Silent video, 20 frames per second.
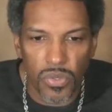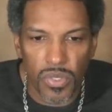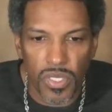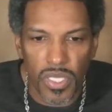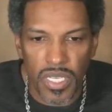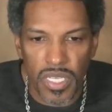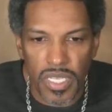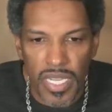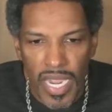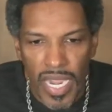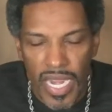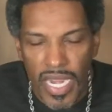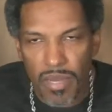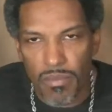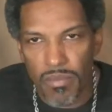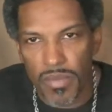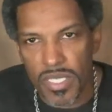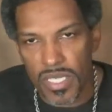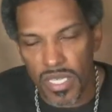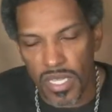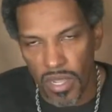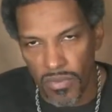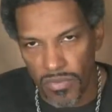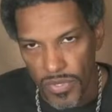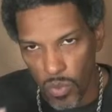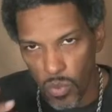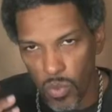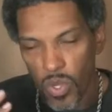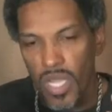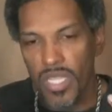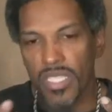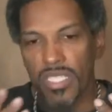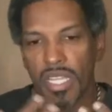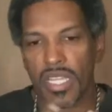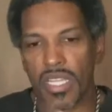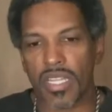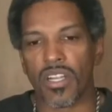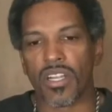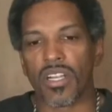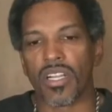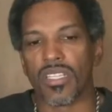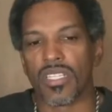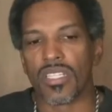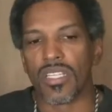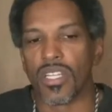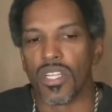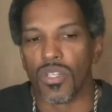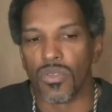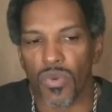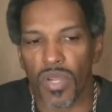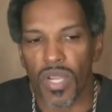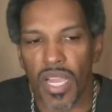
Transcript: the names of the ones that are considered,